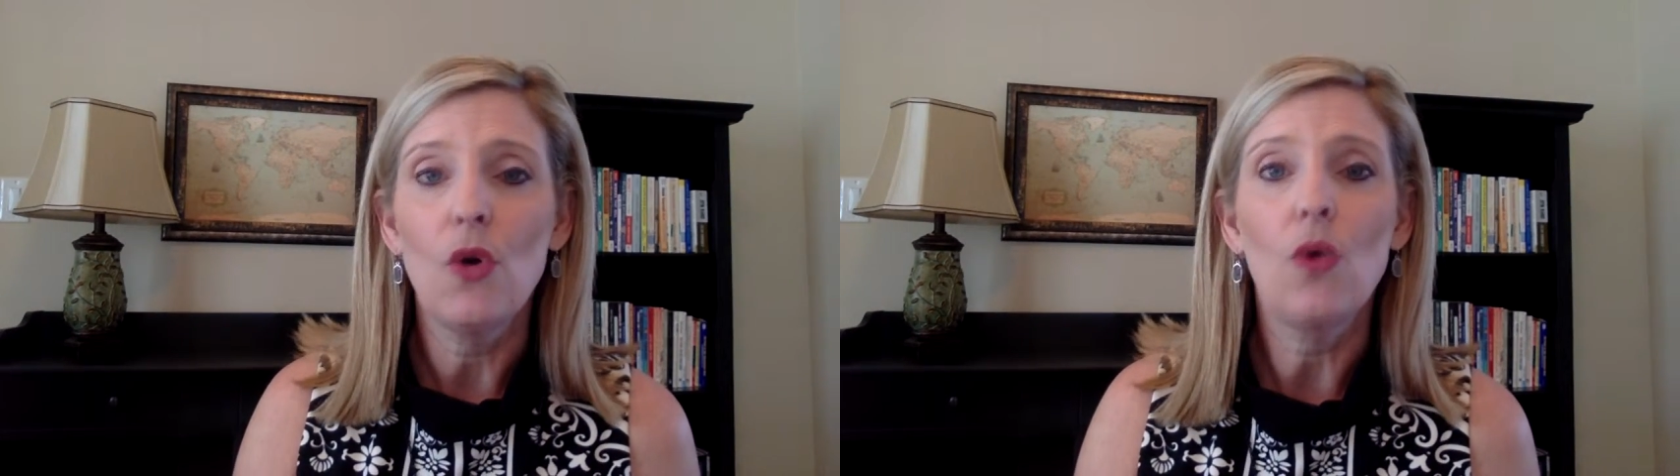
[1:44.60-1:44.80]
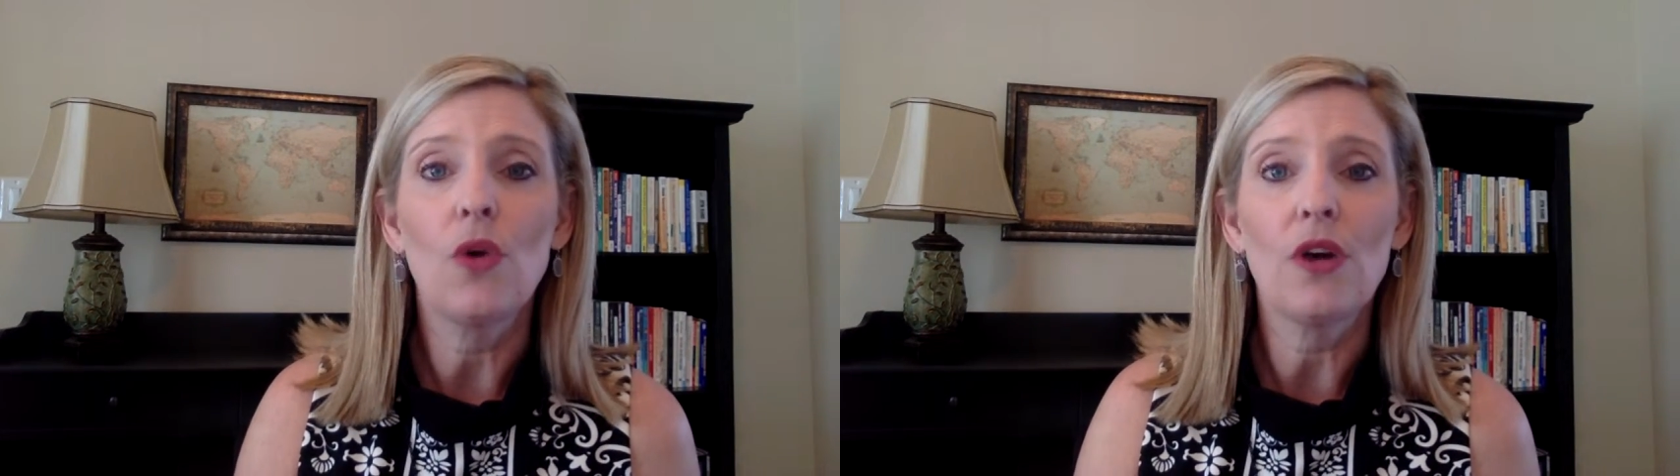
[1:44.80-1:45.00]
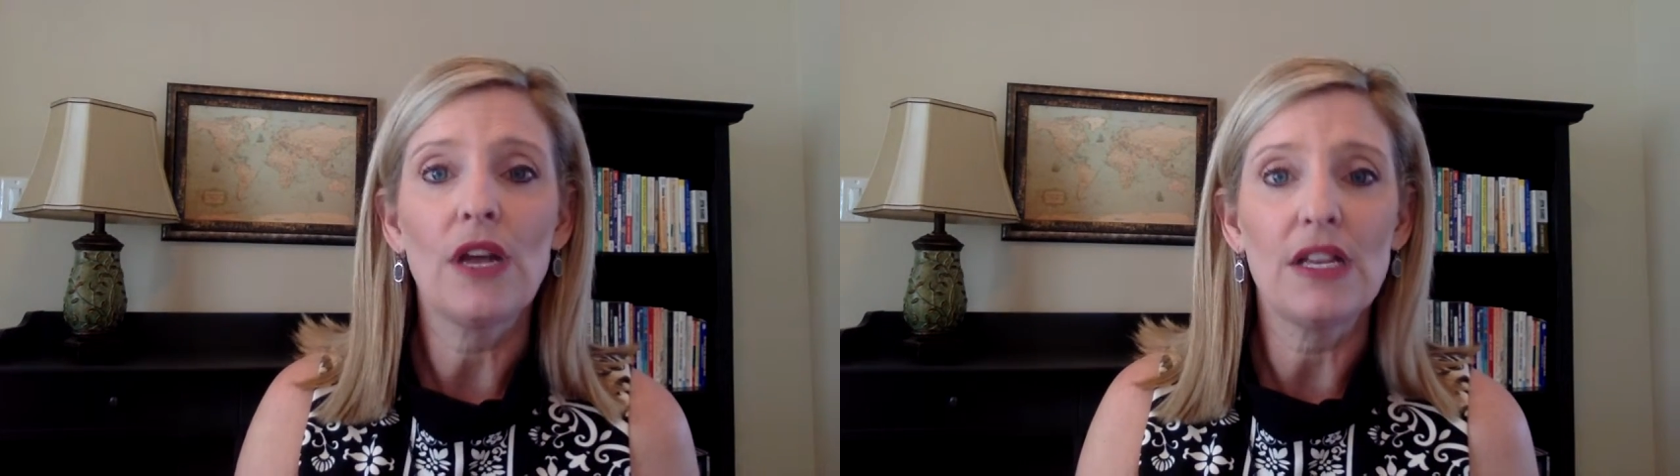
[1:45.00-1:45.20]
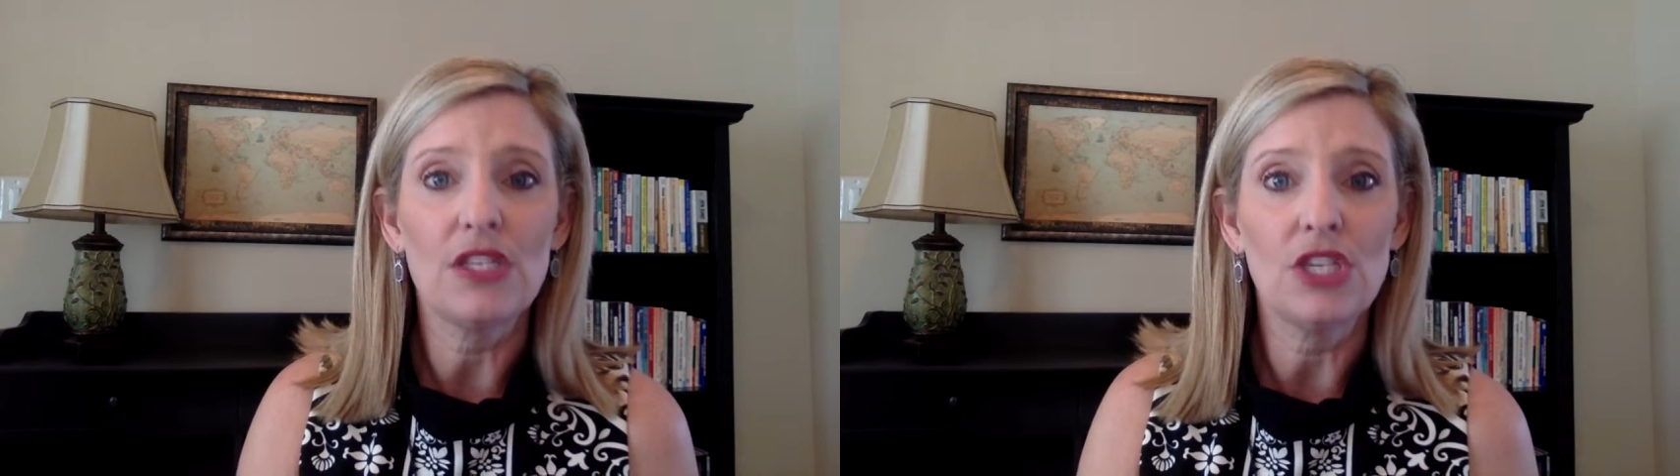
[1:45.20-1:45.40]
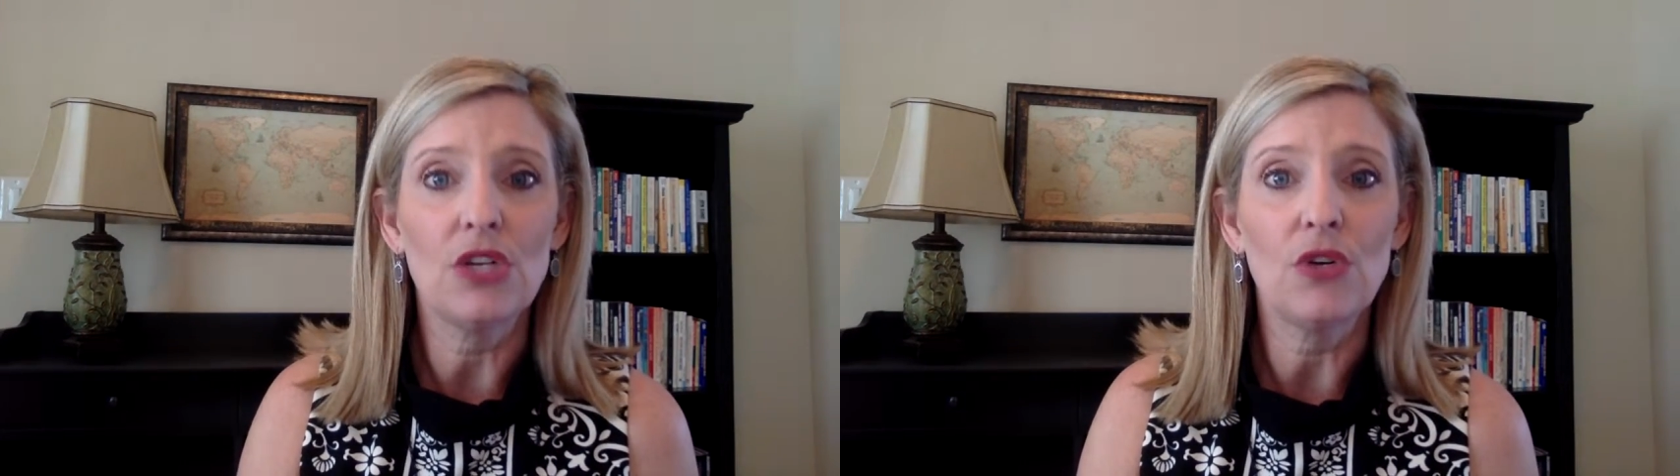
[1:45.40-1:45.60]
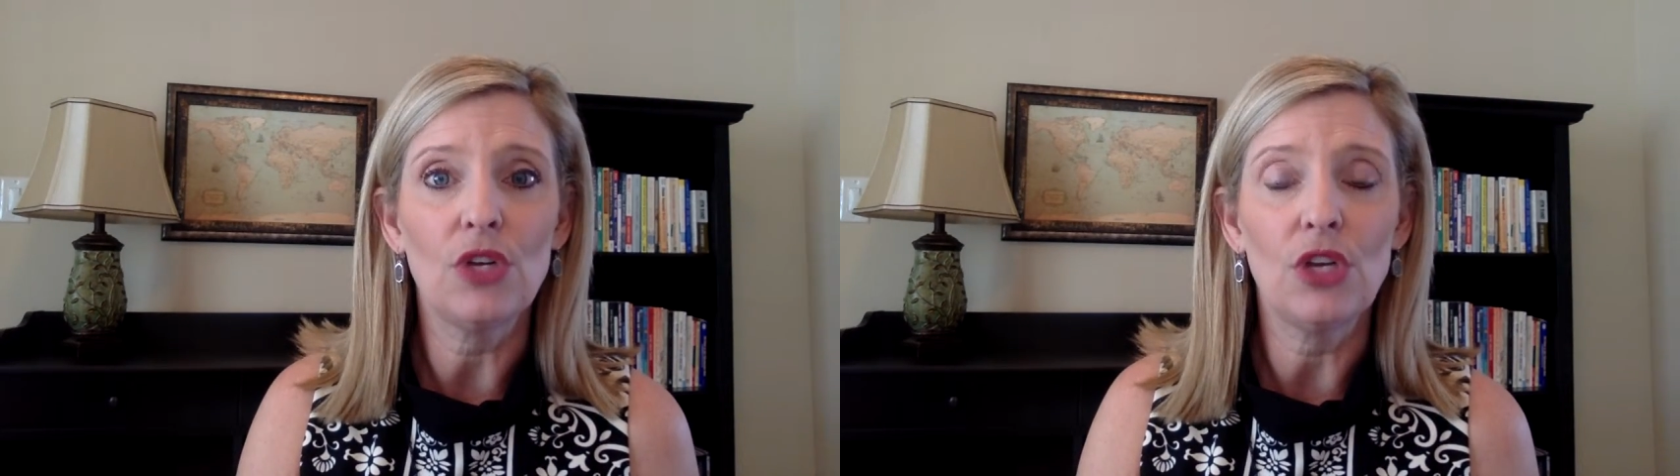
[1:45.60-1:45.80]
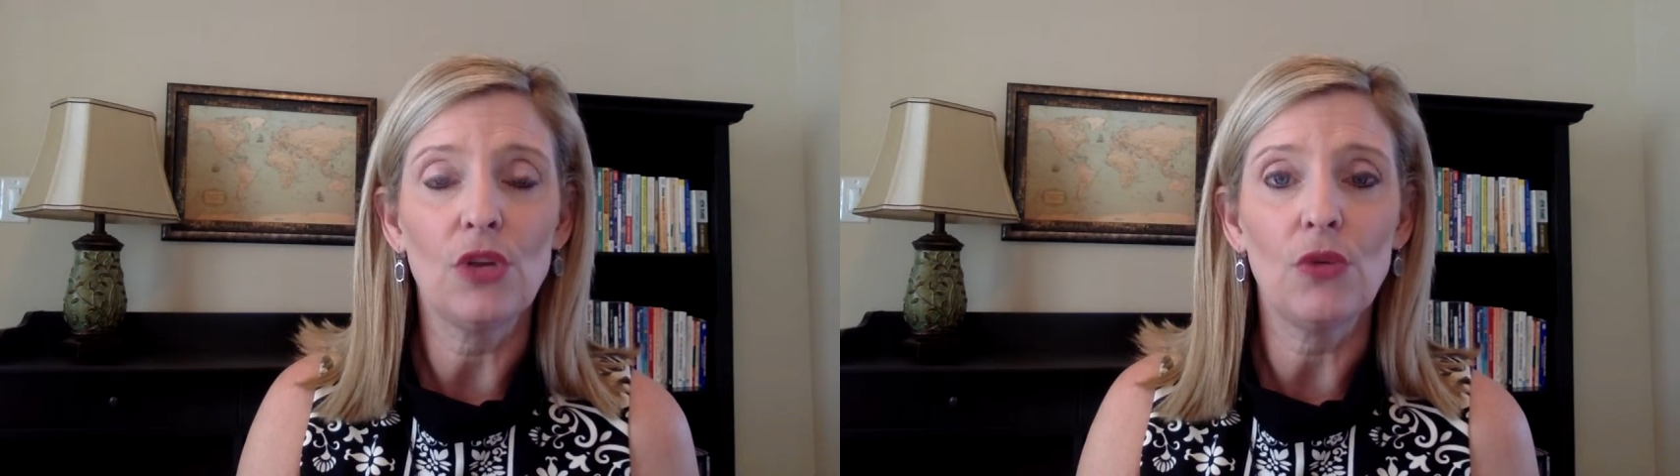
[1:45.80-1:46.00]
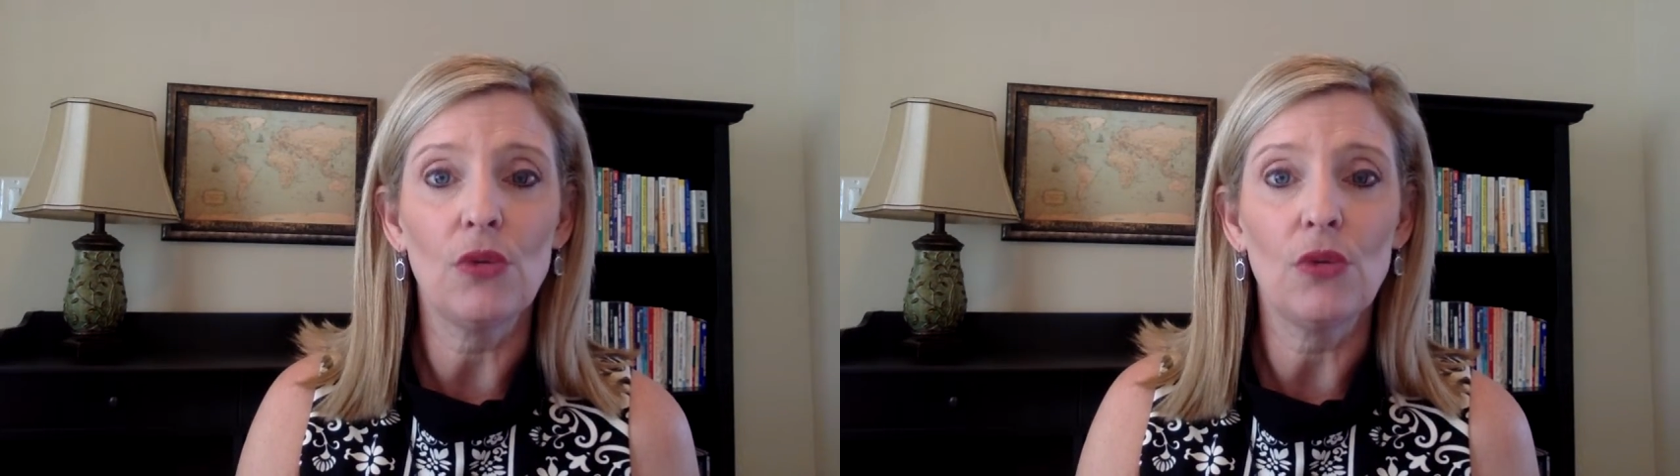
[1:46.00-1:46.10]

or until you,